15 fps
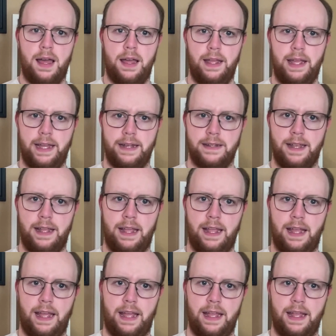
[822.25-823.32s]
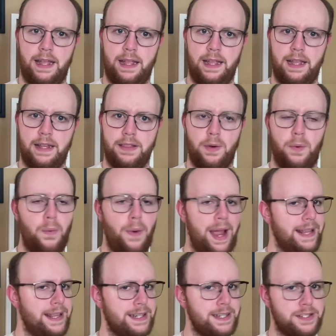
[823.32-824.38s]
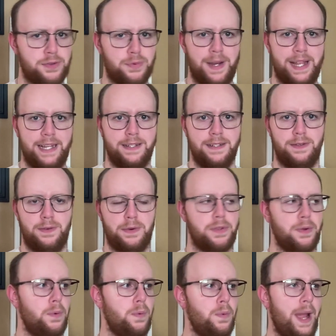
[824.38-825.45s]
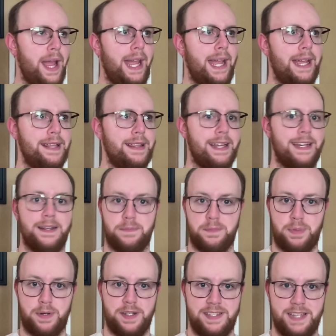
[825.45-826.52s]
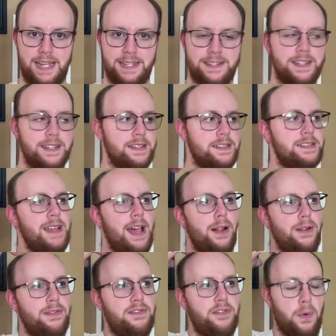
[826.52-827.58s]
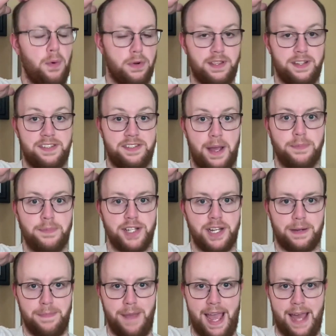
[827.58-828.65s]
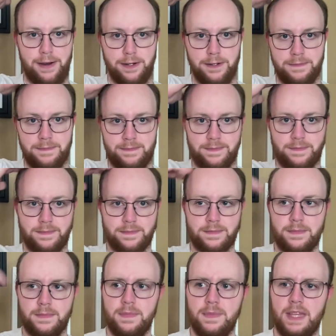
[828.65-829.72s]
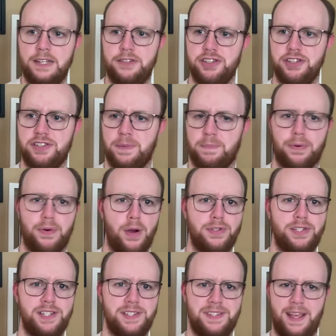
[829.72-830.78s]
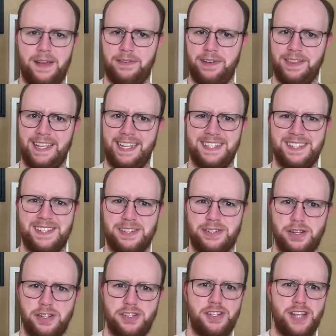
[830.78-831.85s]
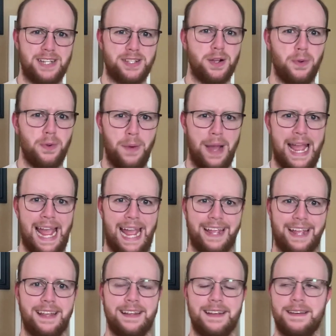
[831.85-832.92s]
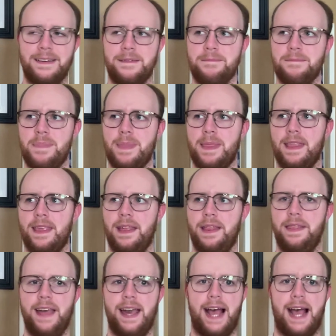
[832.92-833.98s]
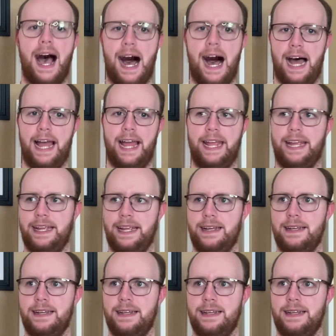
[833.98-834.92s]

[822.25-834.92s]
it, in the way that it's written or the way that it presents itself or the subject matter, just approaches everything in such a gentle way that I